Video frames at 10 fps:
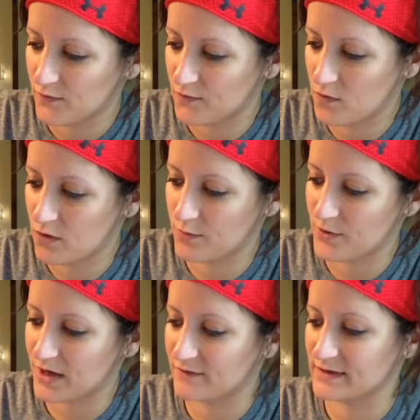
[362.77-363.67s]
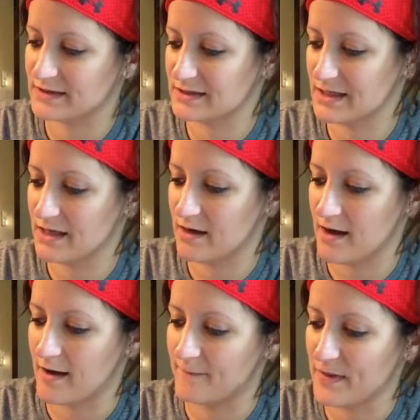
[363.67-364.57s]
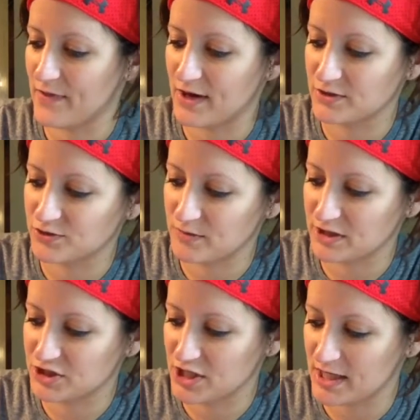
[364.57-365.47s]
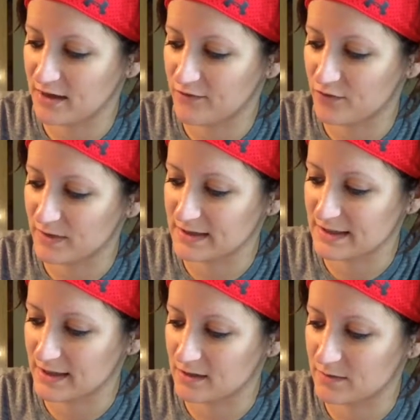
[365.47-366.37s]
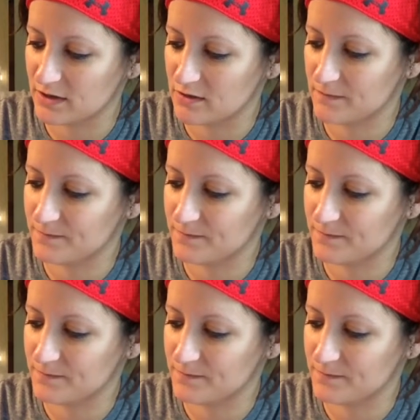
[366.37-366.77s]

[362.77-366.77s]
for breakfast. And then I'll do my shake for my second meal.